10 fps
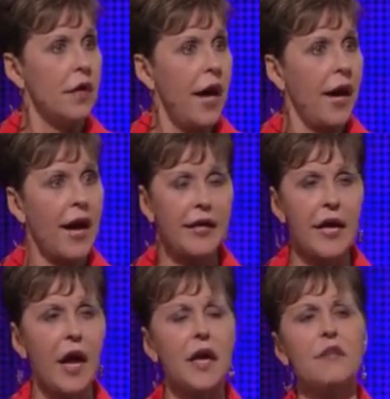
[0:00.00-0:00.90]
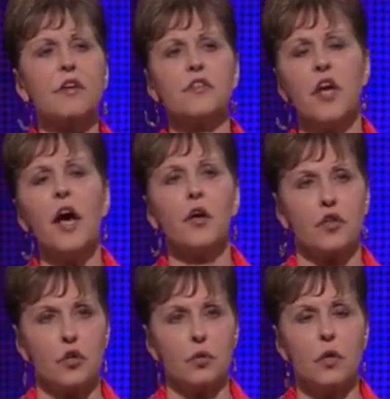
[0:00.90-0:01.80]
And I cannot even tell
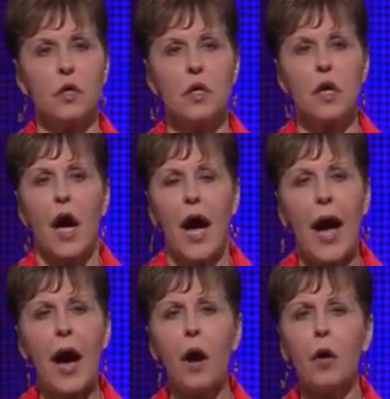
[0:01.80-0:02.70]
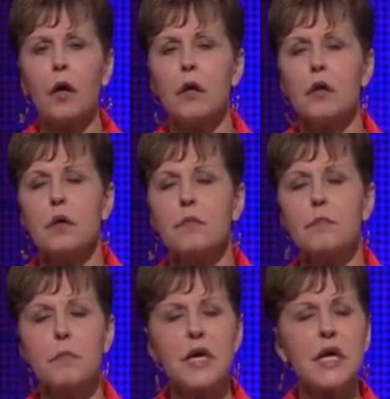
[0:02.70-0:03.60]
you how
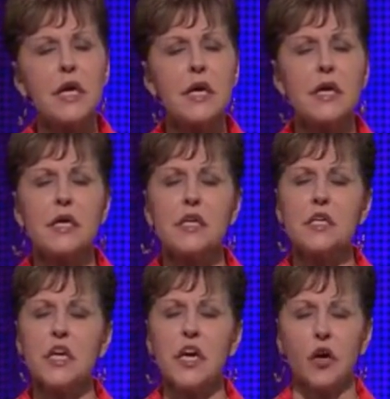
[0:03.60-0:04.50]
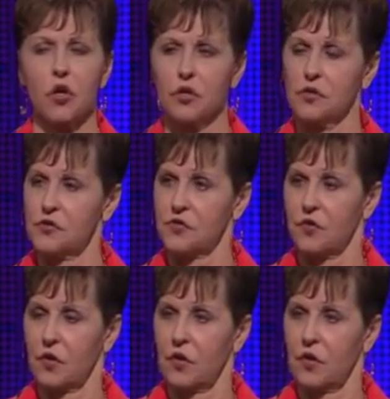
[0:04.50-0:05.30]
many years